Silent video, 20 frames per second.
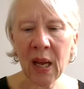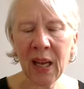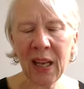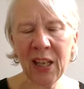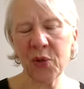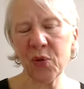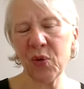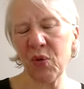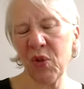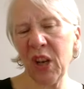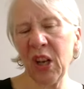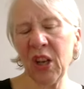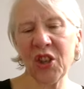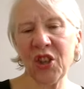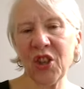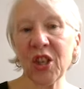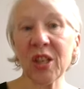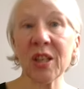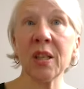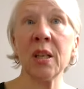is
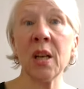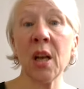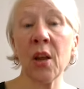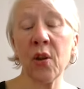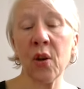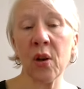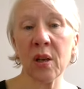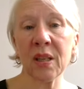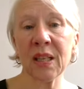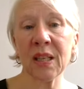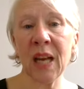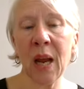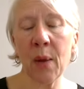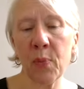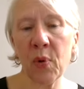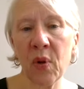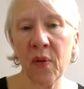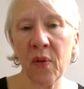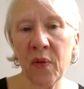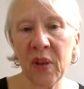just another
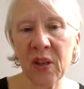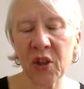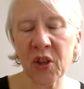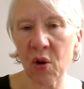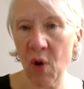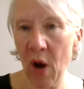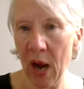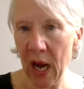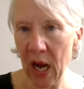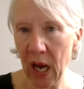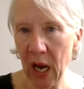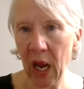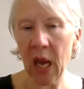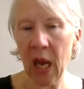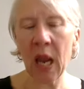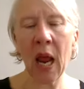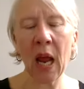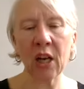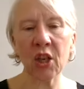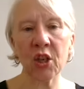example of this great
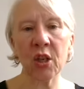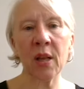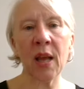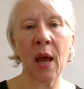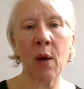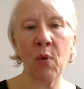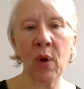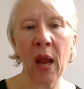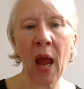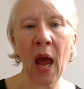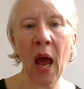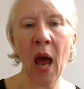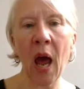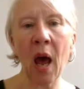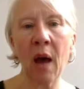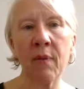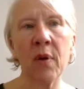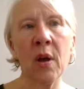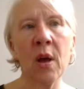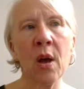connection that we
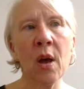have